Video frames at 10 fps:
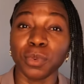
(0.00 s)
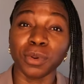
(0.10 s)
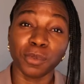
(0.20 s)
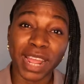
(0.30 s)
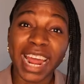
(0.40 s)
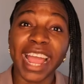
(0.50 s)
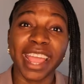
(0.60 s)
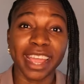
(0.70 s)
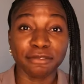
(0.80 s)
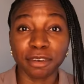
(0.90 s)
Well, when I
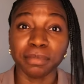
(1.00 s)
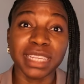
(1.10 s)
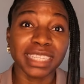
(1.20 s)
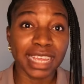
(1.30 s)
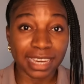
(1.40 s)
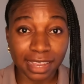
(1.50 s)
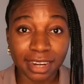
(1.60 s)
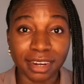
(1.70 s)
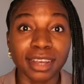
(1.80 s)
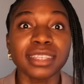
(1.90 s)
heard from this
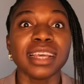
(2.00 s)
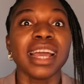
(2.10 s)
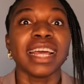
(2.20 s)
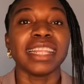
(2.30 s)
Indian nurse